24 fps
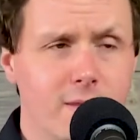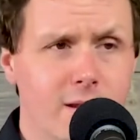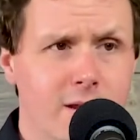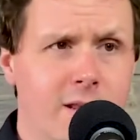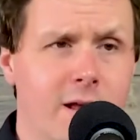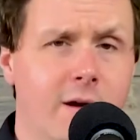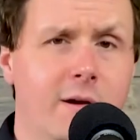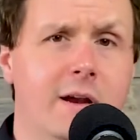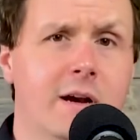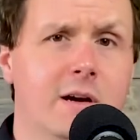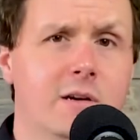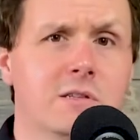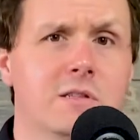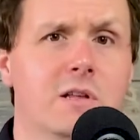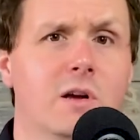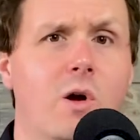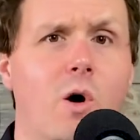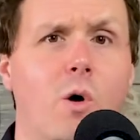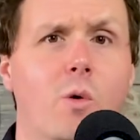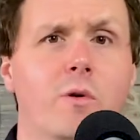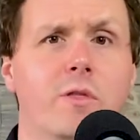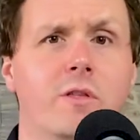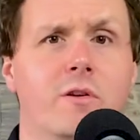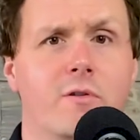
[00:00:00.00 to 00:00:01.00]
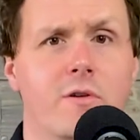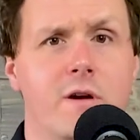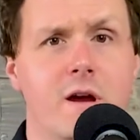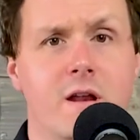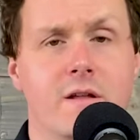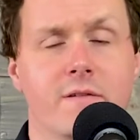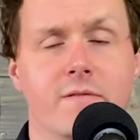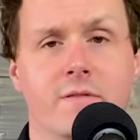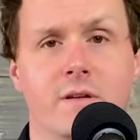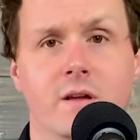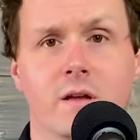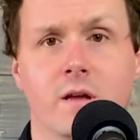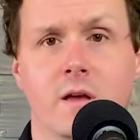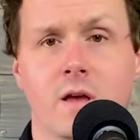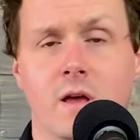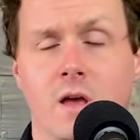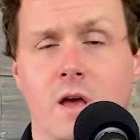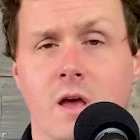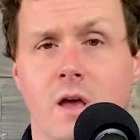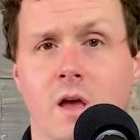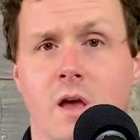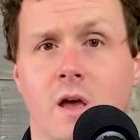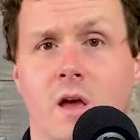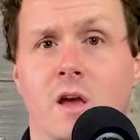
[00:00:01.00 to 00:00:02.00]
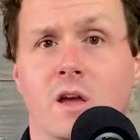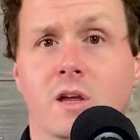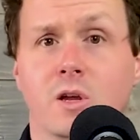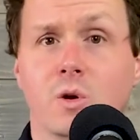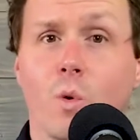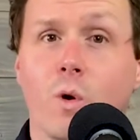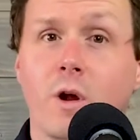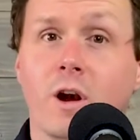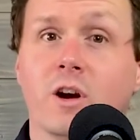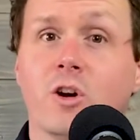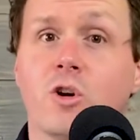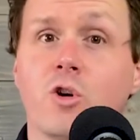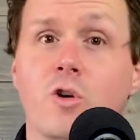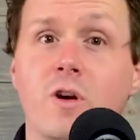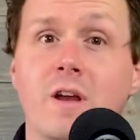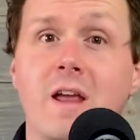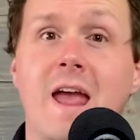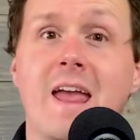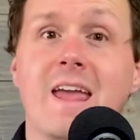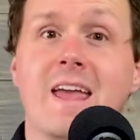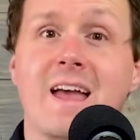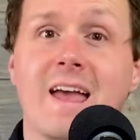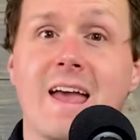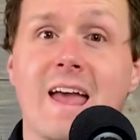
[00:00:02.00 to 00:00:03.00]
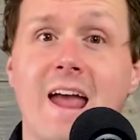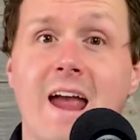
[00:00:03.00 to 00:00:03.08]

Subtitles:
Now, here's the goal with creative. You want to create